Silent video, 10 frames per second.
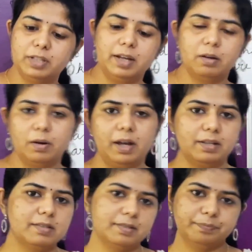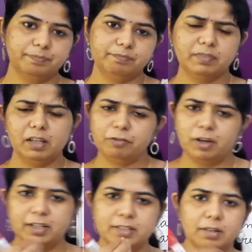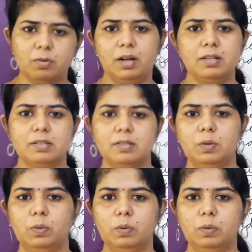take rice, if you are eating rice,